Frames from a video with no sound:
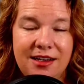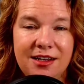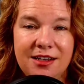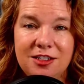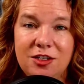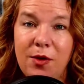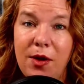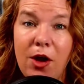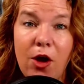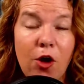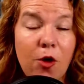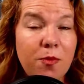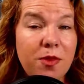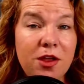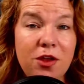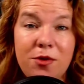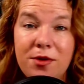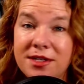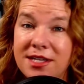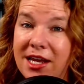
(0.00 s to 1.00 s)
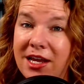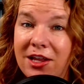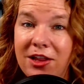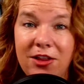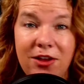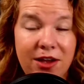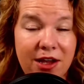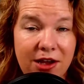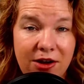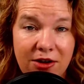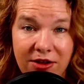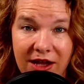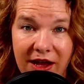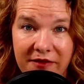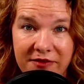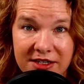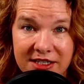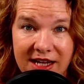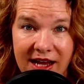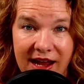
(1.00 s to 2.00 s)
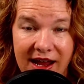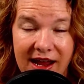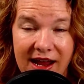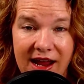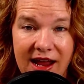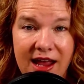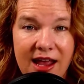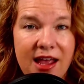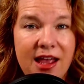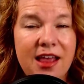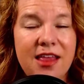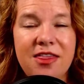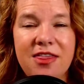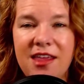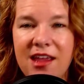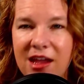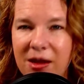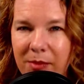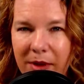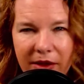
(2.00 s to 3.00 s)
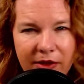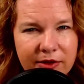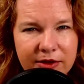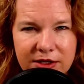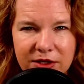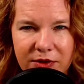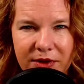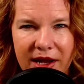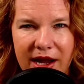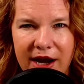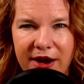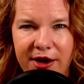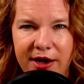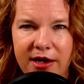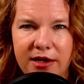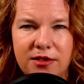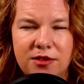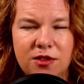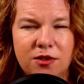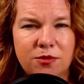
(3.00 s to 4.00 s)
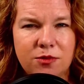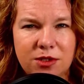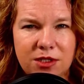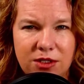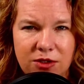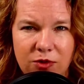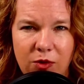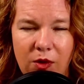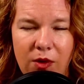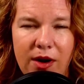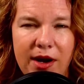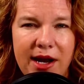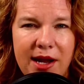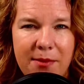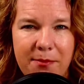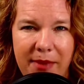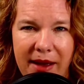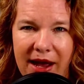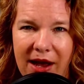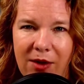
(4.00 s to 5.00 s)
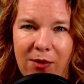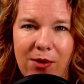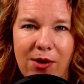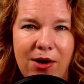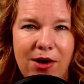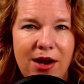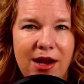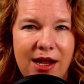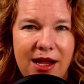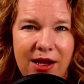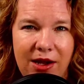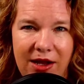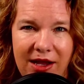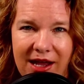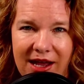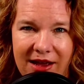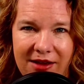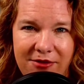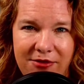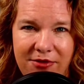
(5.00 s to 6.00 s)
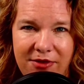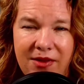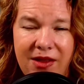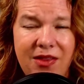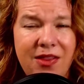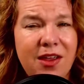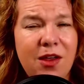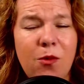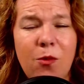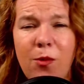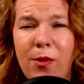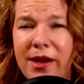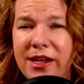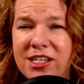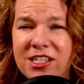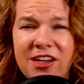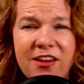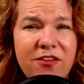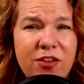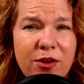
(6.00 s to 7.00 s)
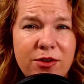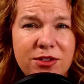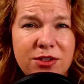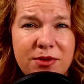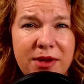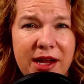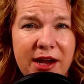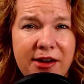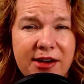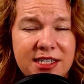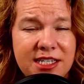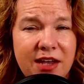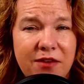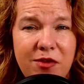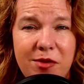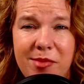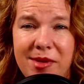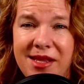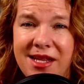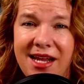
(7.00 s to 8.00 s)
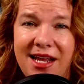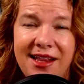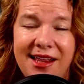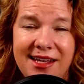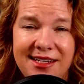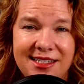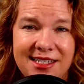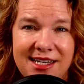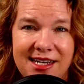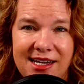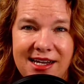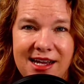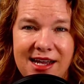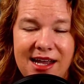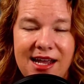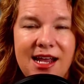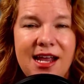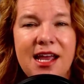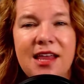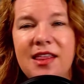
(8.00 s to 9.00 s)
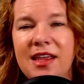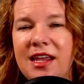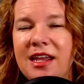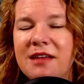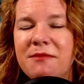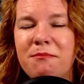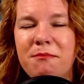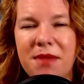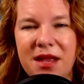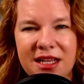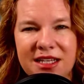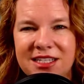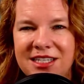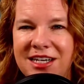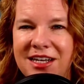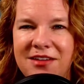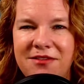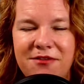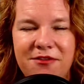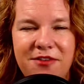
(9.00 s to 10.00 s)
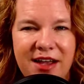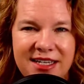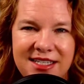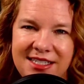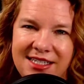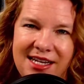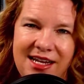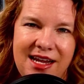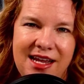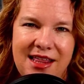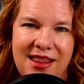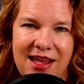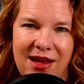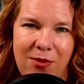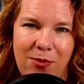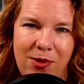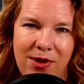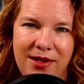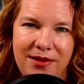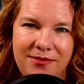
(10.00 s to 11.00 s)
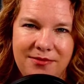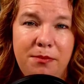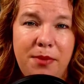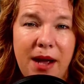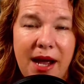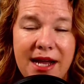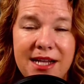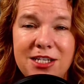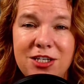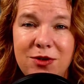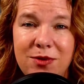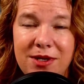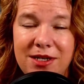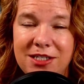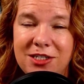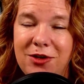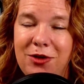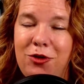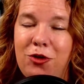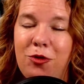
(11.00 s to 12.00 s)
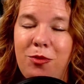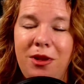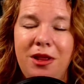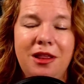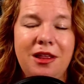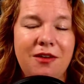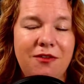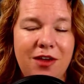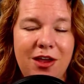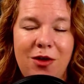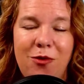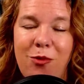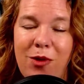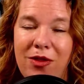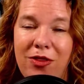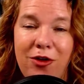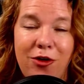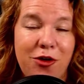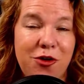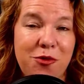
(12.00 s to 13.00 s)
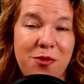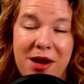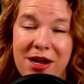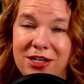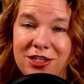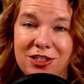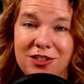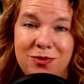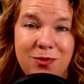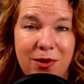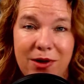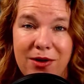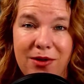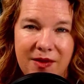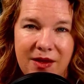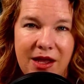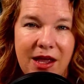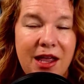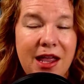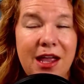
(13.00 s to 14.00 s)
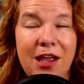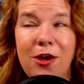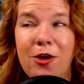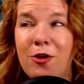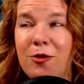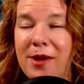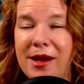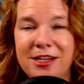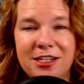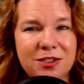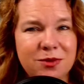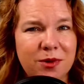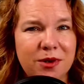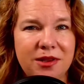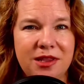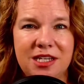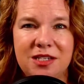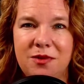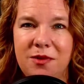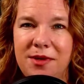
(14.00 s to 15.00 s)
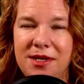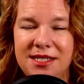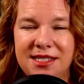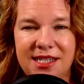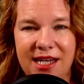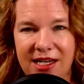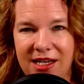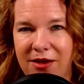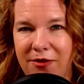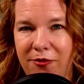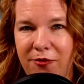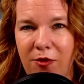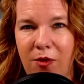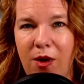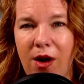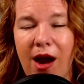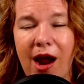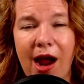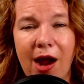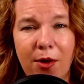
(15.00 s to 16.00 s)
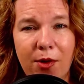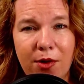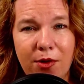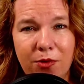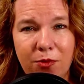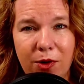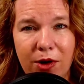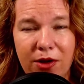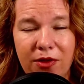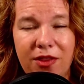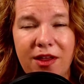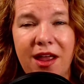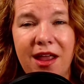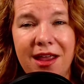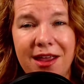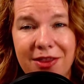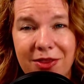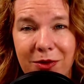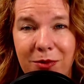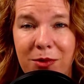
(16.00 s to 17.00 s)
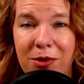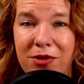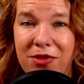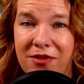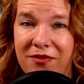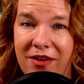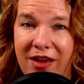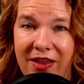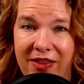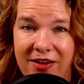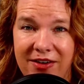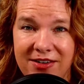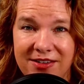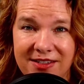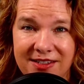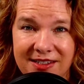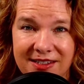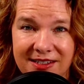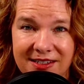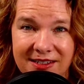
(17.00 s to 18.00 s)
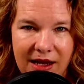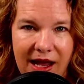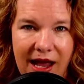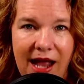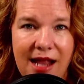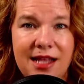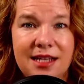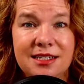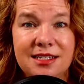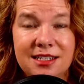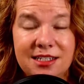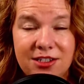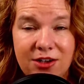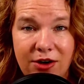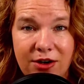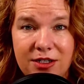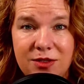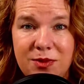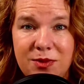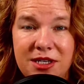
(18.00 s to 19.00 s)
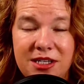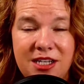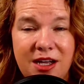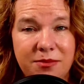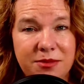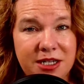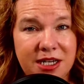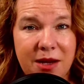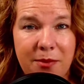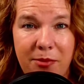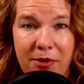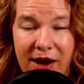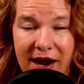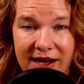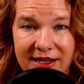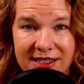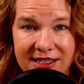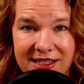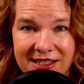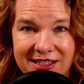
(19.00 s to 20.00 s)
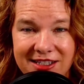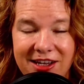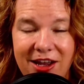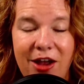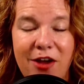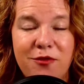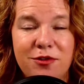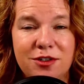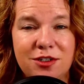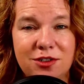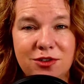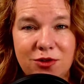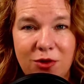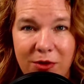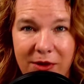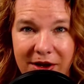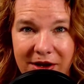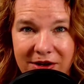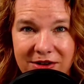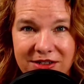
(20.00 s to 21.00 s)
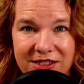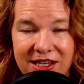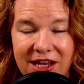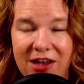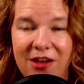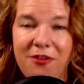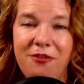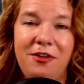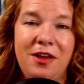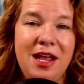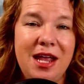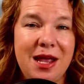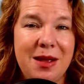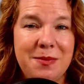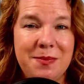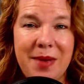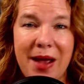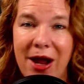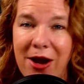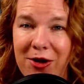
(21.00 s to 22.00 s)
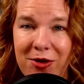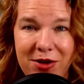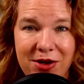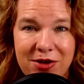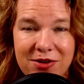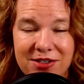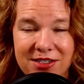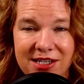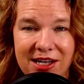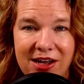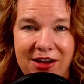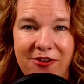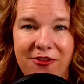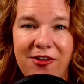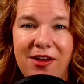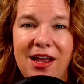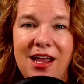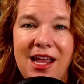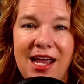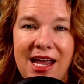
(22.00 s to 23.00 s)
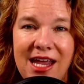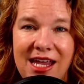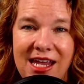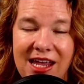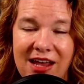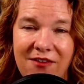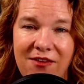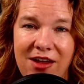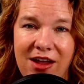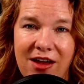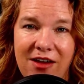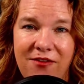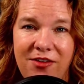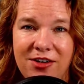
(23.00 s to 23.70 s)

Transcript: So I hope that you will take a look at your life today and think about those three areas: restore, empower, and give. And think, which of those three areas have you been neglecting? And then commit to investing in that one. By doing so, you'll be living with courageous worth. Again, courageous worth is when we stand up for our own worth and the worth of others. And it starts with adopting a practice of restoring yourself, empowering yourself, and giving of